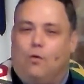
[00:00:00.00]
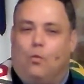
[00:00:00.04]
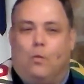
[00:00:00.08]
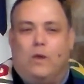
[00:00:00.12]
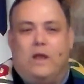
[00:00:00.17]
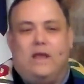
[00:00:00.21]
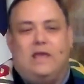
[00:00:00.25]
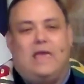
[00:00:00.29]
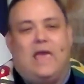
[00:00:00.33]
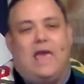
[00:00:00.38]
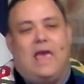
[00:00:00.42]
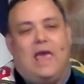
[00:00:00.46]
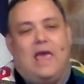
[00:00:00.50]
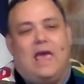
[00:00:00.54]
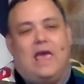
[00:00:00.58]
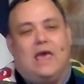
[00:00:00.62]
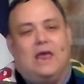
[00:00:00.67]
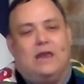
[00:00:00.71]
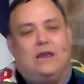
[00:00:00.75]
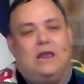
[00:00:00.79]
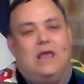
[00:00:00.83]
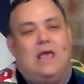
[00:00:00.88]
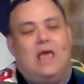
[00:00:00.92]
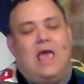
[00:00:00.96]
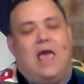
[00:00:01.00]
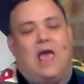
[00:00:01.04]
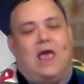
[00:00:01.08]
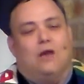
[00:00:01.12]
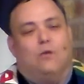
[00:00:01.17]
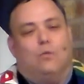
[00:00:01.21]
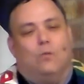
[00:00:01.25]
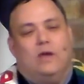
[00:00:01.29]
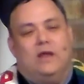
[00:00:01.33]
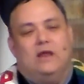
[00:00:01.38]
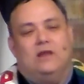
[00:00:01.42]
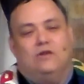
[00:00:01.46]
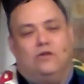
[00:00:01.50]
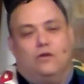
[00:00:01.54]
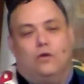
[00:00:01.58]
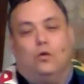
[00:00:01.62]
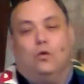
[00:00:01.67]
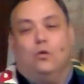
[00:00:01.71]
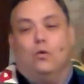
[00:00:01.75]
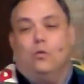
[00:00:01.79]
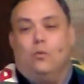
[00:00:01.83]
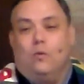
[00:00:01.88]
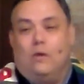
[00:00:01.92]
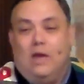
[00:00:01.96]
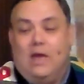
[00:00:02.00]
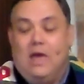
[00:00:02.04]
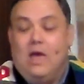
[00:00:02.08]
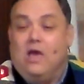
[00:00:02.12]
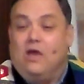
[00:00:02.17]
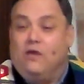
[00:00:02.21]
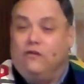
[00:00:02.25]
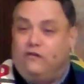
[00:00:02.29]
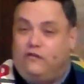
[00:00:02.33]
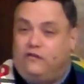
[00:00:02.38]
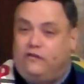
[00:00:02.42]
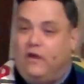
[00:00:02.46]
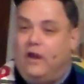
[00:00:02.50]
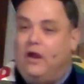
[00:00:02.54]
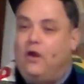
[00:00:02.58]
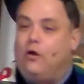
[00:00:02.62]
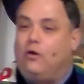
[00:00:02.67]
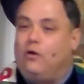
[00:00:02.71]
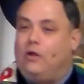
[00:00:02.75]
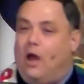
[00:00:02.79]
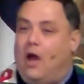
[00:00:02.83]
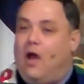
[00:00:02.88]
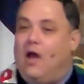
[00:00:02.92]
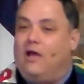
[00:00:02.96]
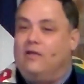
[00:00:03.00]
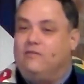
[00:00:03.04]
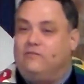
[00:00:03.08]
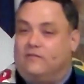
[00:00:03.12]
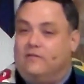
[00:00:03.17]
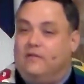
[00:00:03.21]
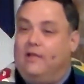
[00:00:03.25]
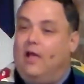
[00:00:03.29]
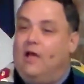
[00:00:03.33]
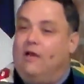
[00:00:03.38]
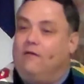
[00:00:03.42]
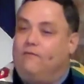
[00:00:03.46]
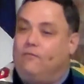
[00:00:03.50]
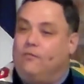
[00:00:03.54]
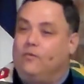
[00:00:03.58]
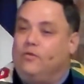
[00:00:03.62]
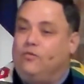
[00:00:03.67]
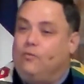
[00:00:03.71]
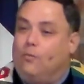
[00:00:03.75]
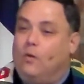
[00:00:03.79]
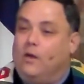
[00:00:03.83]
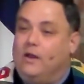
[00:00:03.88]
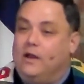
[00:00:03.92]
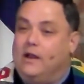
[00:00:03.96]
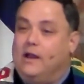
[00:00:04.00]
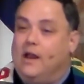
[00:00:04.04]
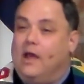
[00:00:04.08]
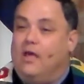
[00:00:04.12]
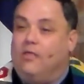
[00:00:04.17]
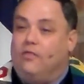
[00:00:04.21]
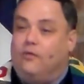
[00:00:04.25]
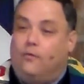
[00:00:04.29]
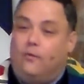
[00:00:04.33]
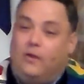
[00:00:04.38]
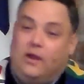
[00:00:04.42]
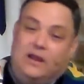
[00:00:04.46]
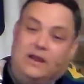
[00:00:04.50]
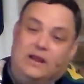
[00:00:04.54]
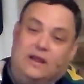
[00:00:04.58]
For we can, and we do, share God's love with one another.